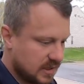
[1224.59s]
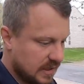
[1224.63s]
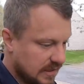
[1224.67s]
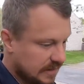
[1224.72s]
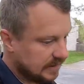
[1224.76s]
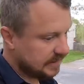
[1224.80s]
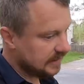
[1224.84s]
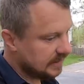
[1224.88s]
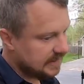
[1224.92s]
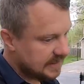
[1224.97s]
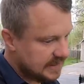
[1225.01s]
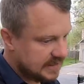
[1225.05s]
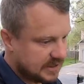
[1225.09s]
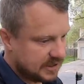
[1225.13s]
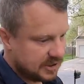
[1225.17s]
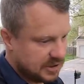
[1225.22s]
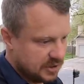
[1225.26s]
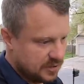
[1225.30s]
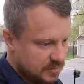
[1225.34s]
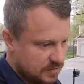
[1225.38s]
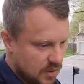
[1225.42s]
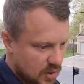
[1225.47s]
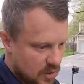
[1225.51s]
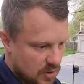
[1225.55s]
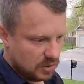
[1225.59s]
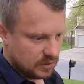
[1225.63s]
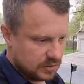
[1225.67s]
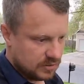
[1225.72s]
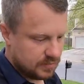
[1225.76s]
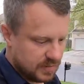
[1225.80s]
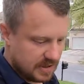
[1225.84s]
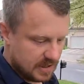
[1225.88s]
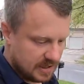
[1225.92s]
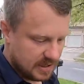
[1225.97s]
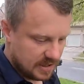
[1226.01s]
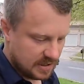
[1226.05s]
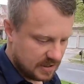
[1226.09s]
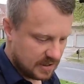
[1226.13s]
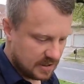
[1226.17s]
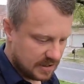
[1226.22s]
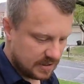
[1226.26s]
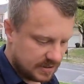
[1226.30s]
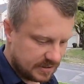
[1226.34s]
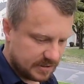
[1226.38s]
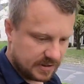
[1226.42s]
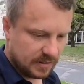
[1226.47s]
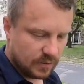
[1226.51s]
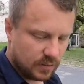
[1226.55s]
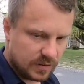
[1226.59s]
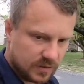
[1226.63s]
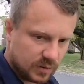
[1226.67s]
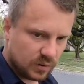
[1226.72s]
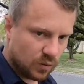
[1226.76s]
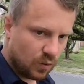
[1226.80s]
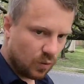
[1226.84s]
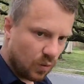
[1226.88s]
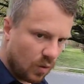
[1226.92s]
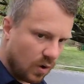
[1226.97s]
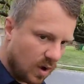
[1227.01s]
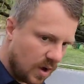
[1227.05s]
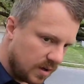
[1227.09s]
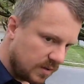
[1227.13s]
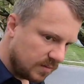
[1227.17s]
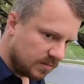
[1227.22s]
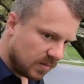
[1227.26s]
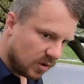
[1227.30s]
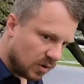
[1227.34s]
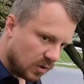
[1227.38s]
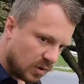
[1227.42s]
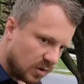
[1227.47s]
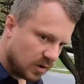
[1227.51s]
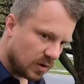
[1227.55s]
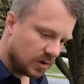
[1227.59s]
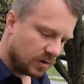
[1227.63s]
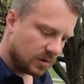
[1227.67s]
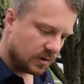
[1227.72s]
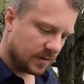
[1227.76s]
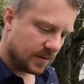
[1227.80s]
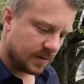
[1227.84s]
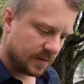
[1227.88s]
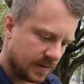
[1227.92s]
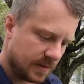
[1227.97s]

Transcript: at least 2 moles, because there was one mole,